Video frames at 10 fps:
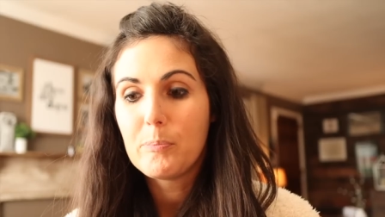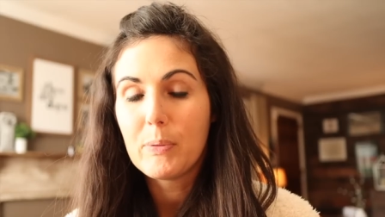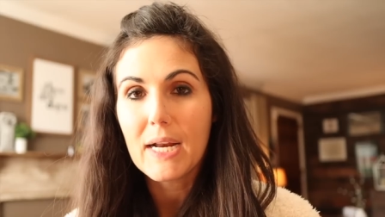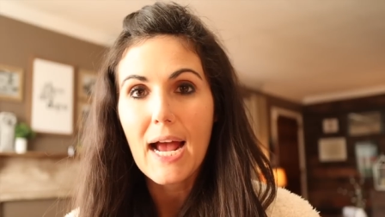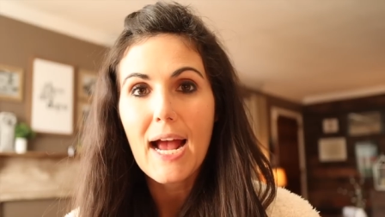
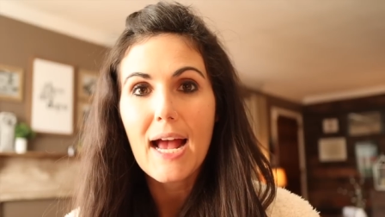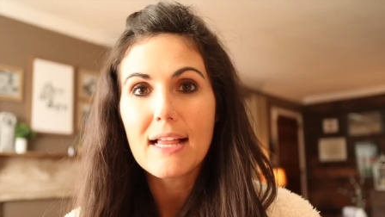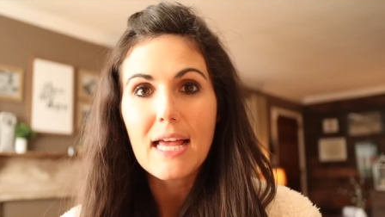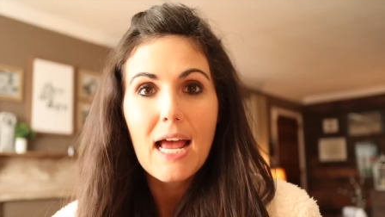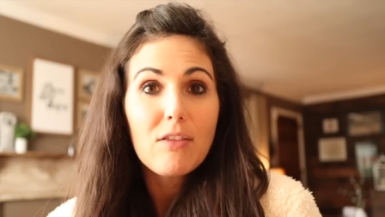But
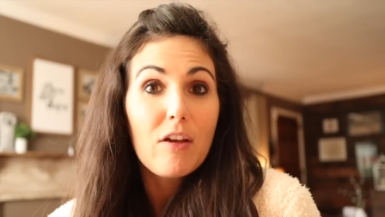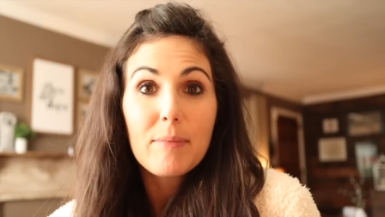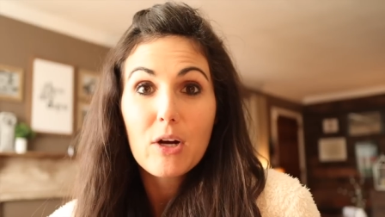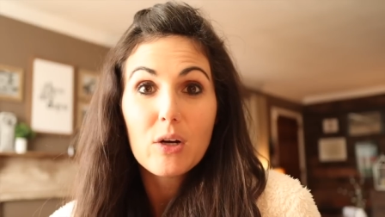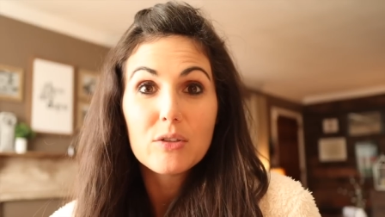I love
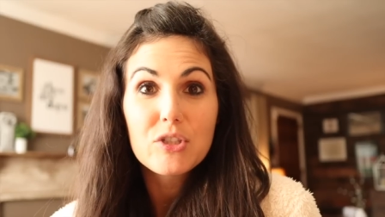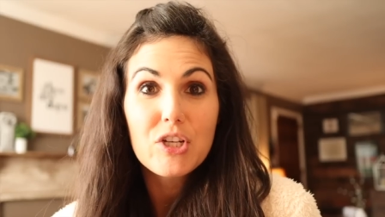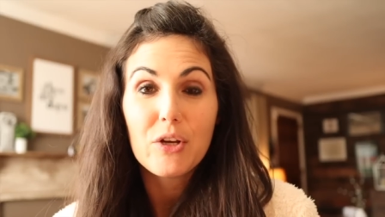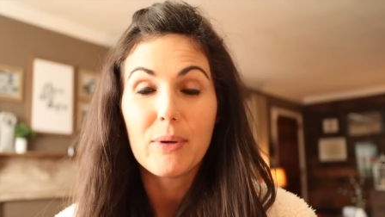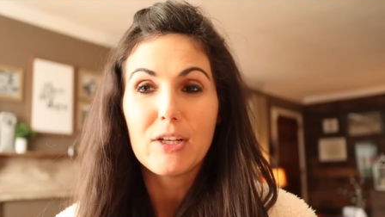my girls
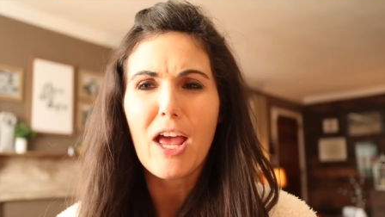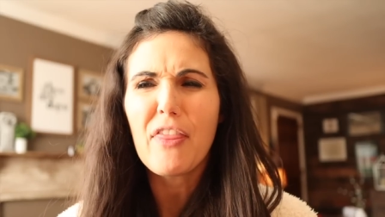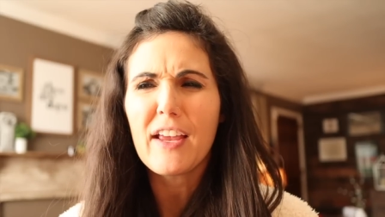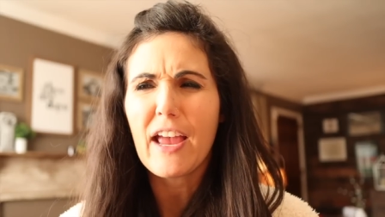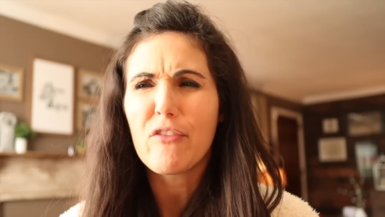too. And I
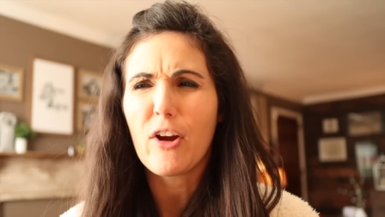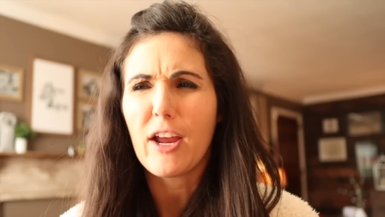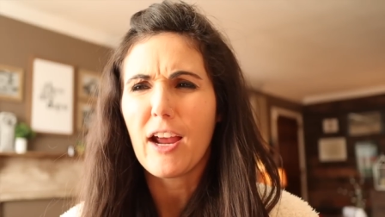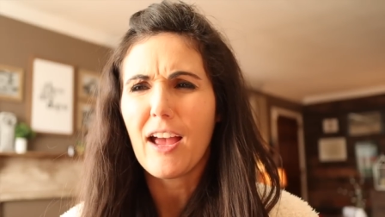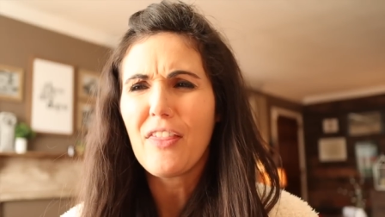think
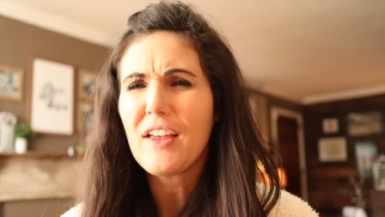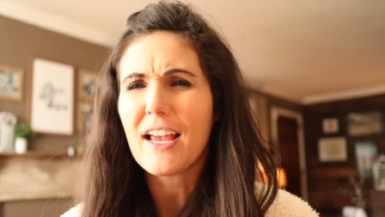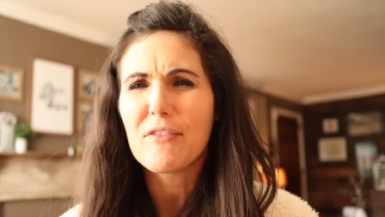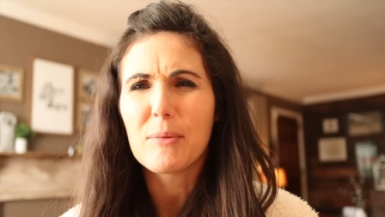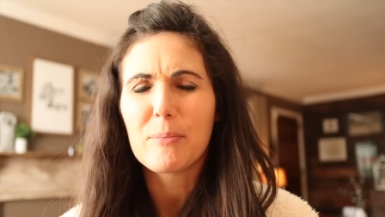
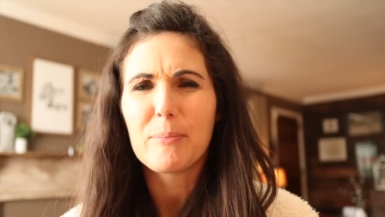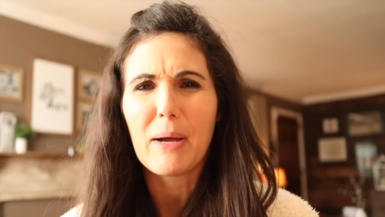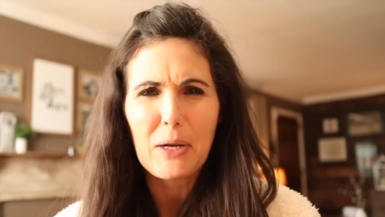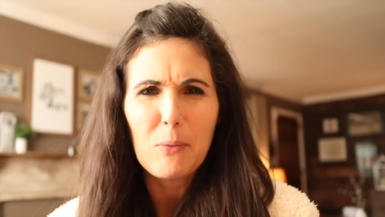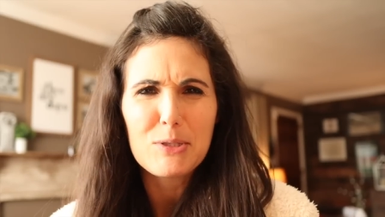
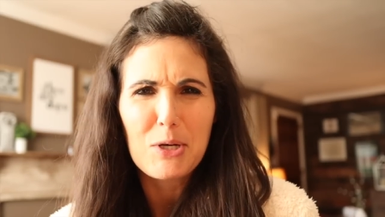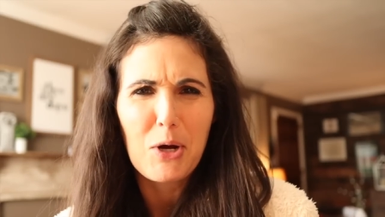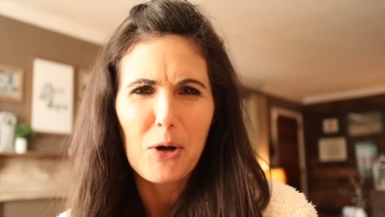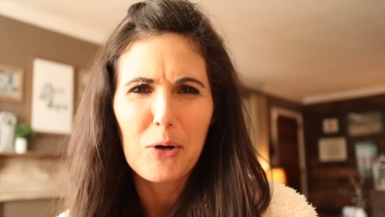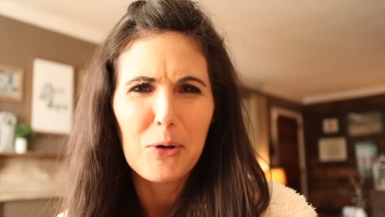everybody wants a
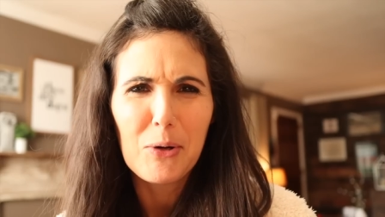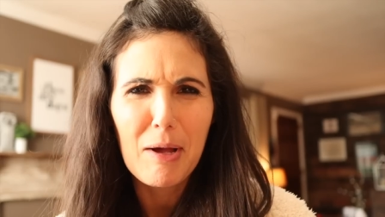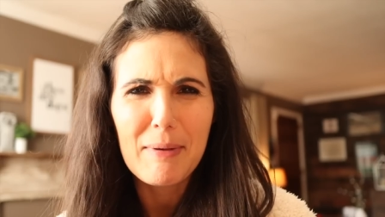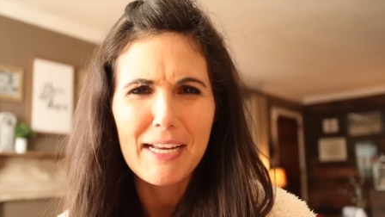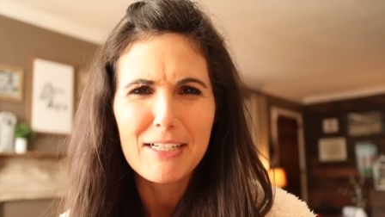girl.
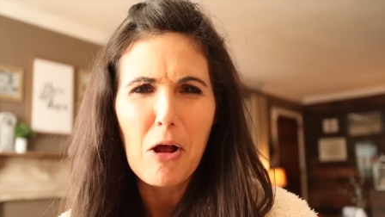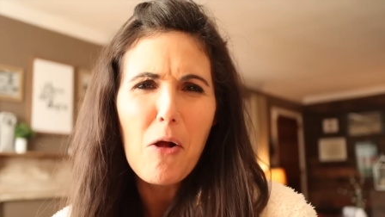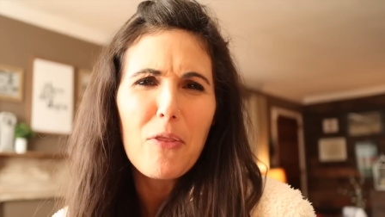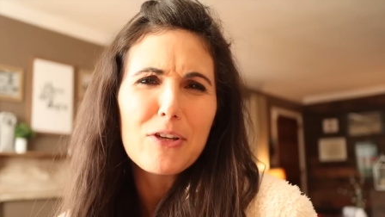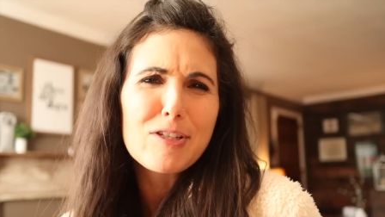I mean,
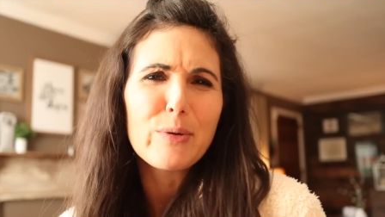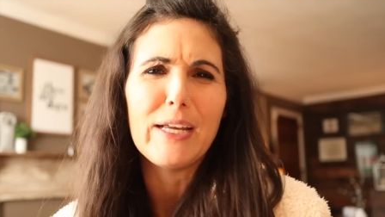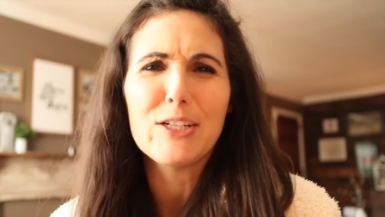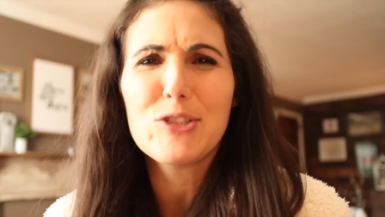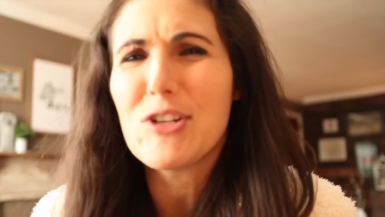all the
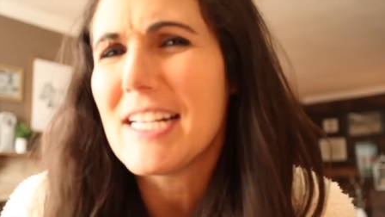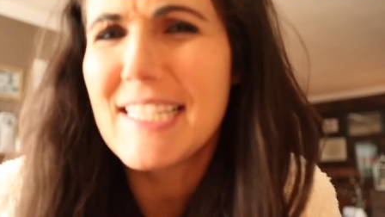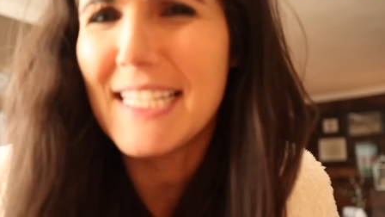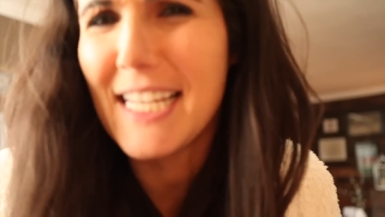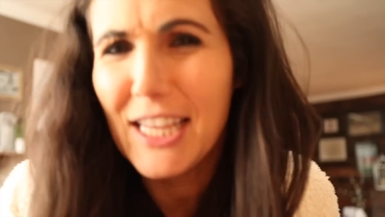sweet
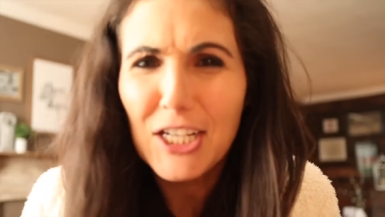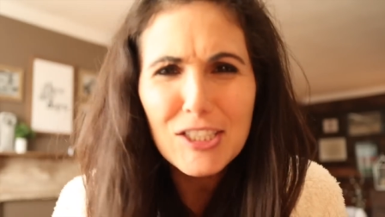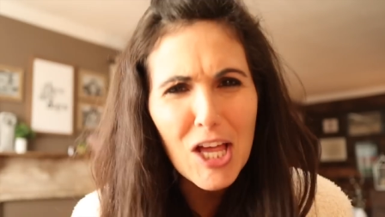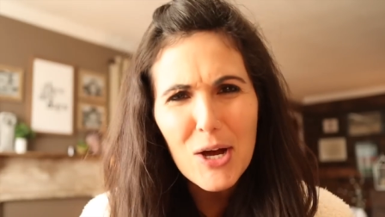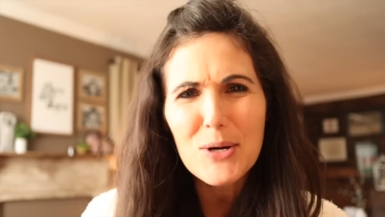dresses and the
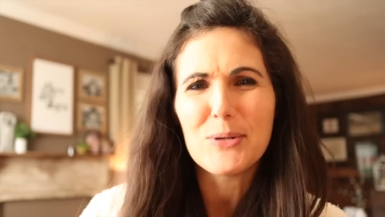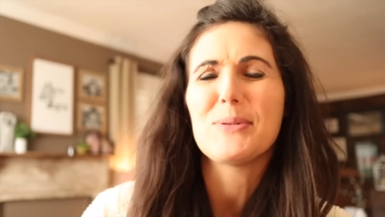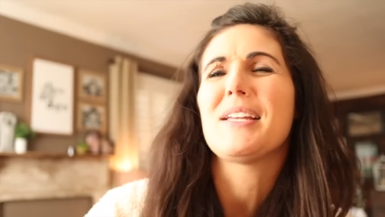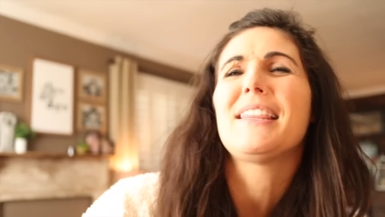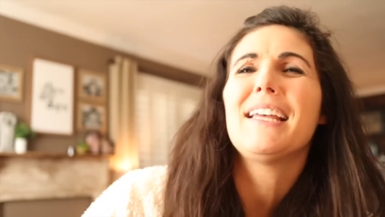
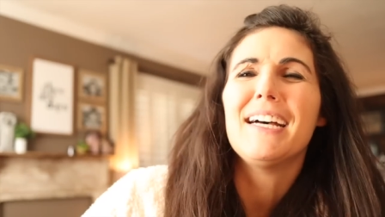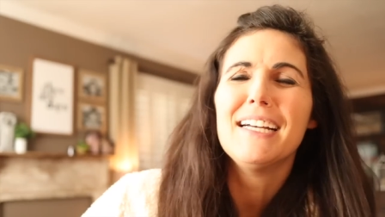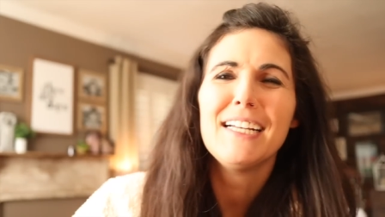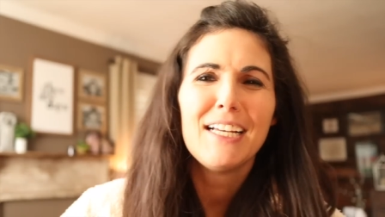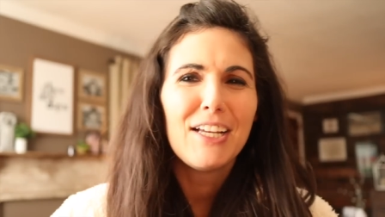clothes and the,
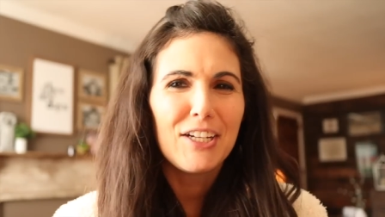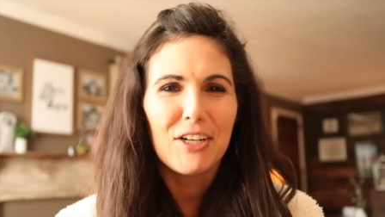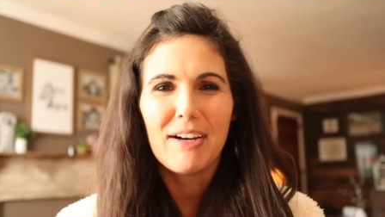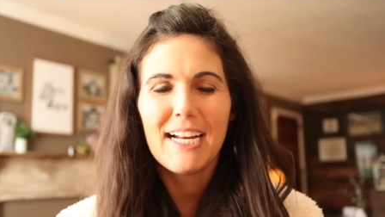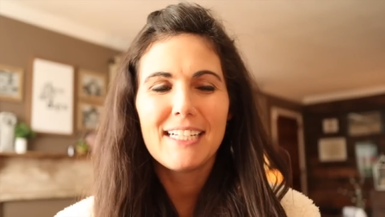you
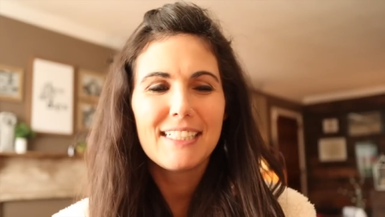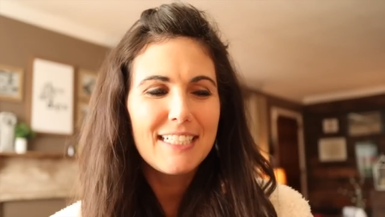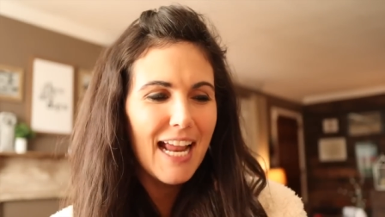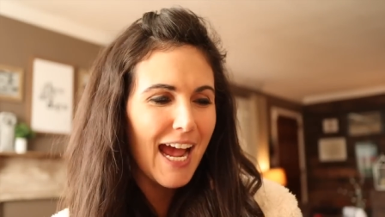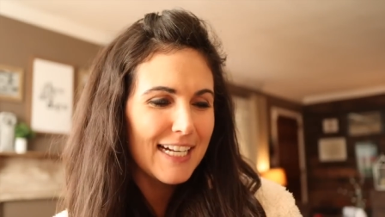know, I
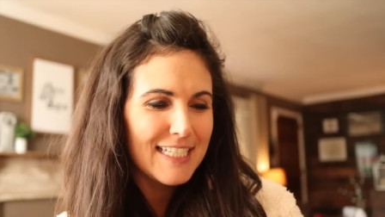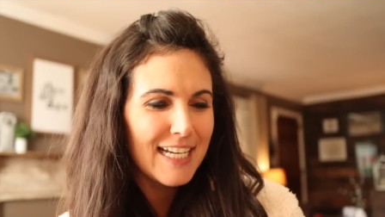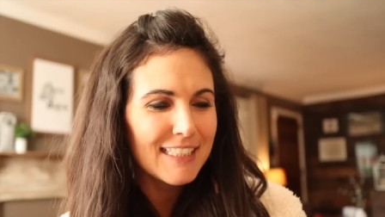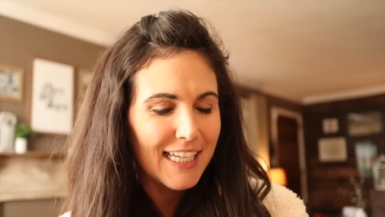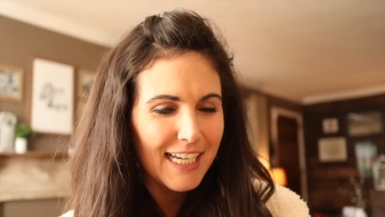had
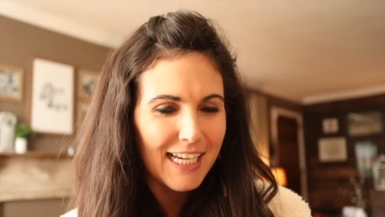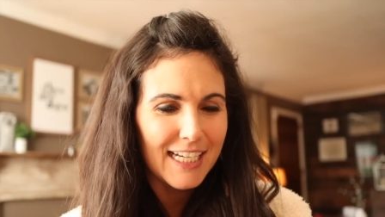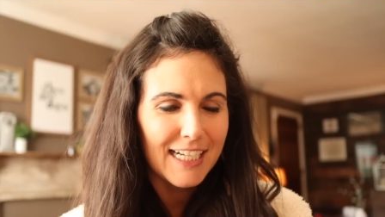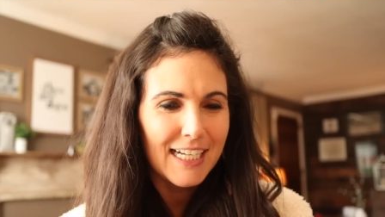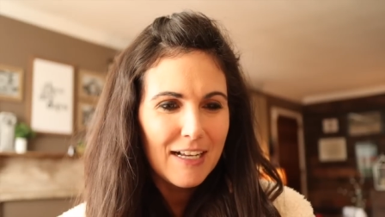Tinley
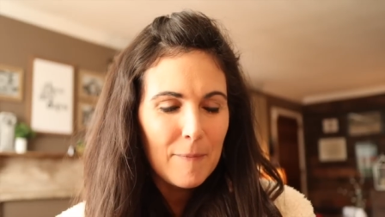and